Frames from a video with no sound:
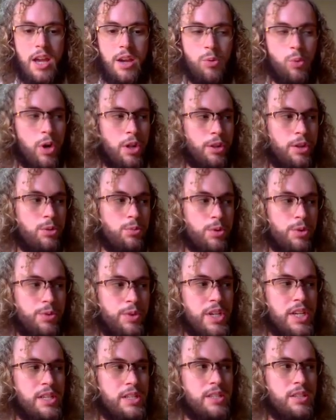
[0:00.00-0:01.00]
while it
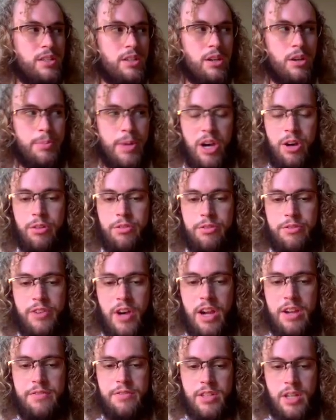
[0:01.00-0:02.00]
released about
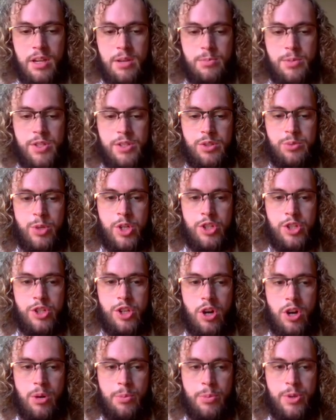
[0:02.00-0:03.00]
five times as much
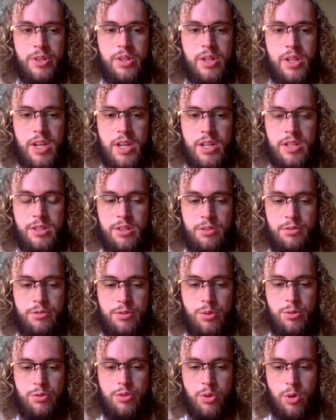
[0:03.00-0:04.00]
carbon as the
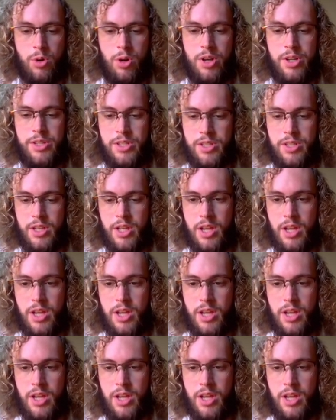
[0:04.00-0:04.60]
food forest.